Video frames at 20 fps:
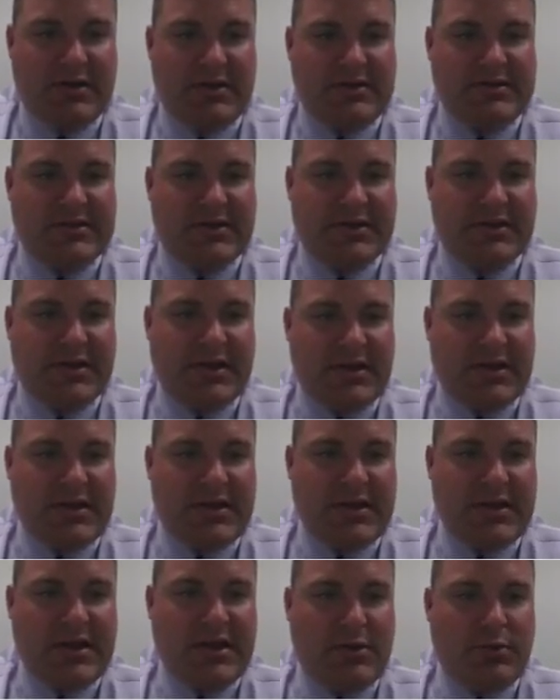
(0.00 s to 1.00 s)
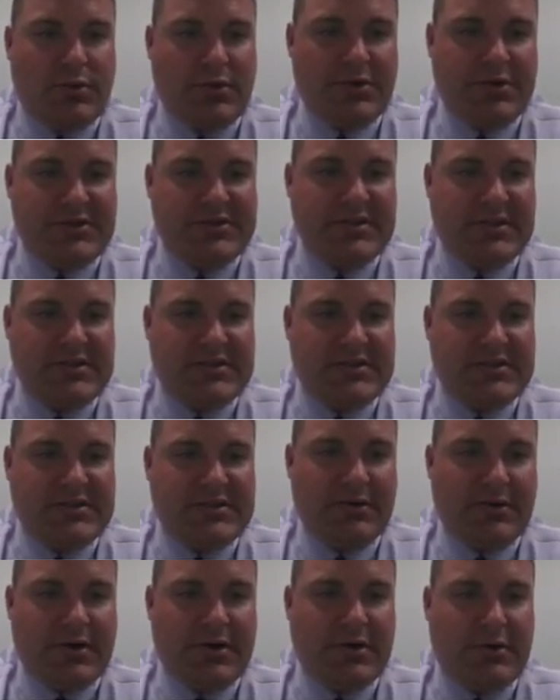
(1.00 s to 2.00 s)
Something equals
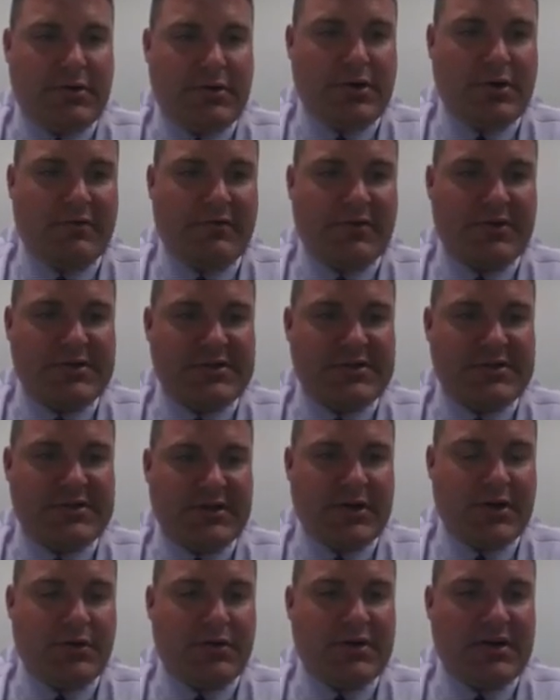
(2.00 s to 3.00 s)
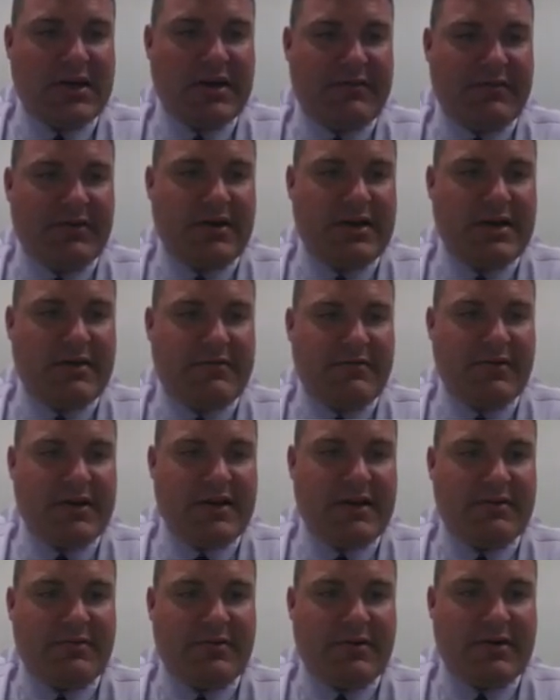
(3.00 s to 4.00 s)
0 over 0. Never, ever,
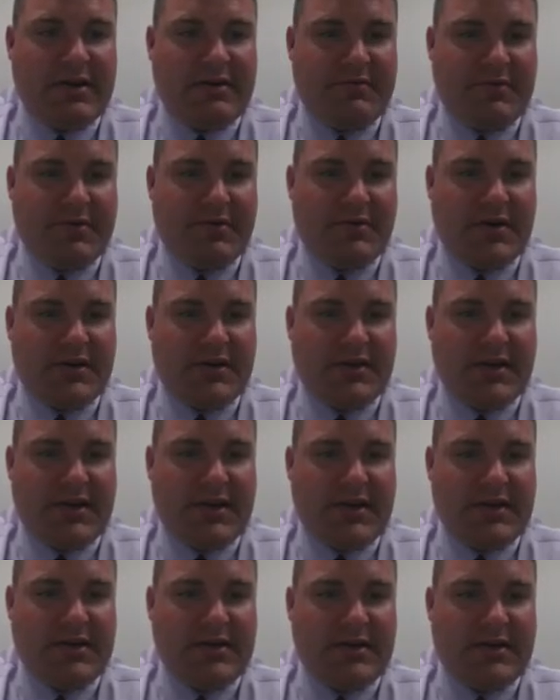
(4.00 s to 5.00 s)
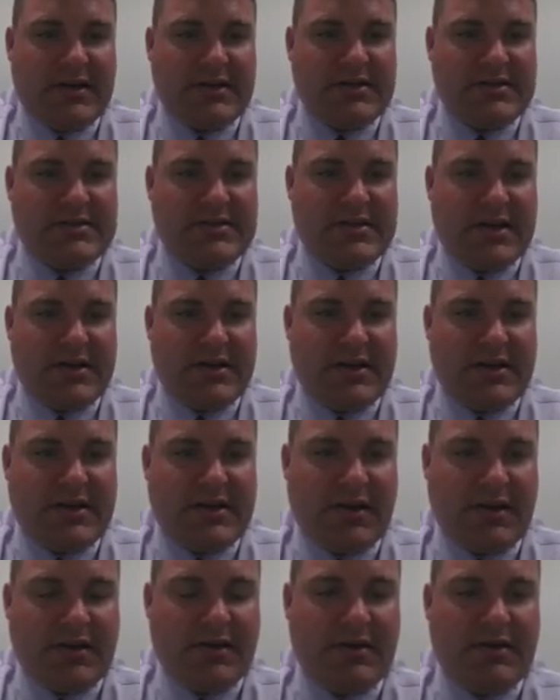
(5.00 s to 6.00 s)
ever, ever write that. That is not a thing.